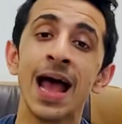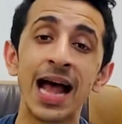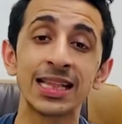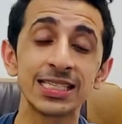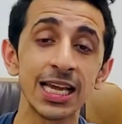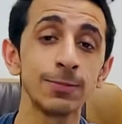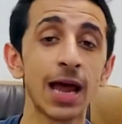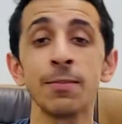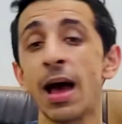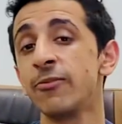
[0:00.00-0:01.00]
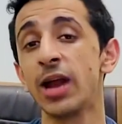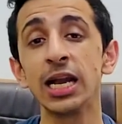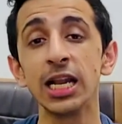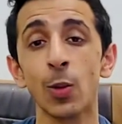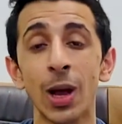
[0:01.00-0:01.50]
At the same time, I'm
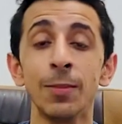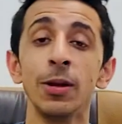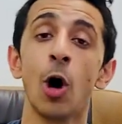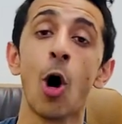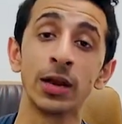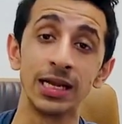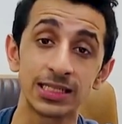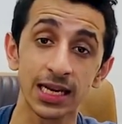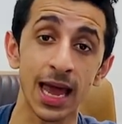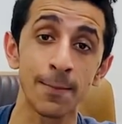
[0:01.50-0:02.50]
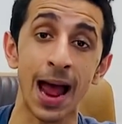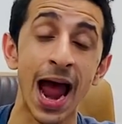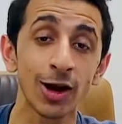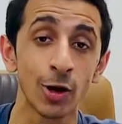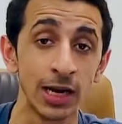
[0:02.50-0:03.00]
readily available on Instagram
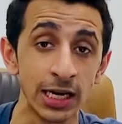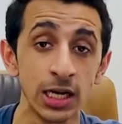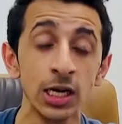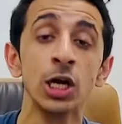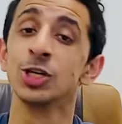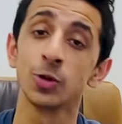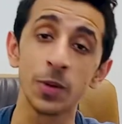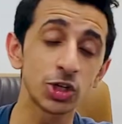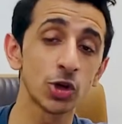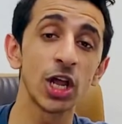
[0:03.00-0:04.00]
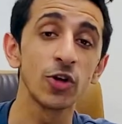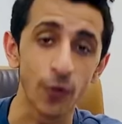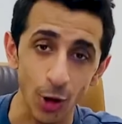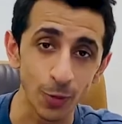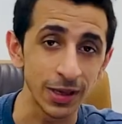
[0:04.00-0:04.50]
and on LinkedIn. So make sure that you
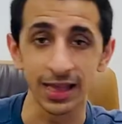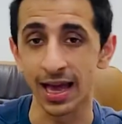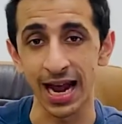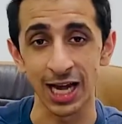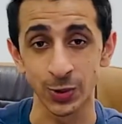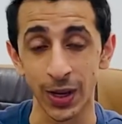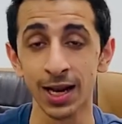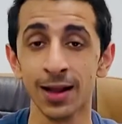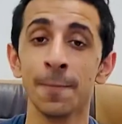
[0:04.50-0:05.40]
follow me there as well.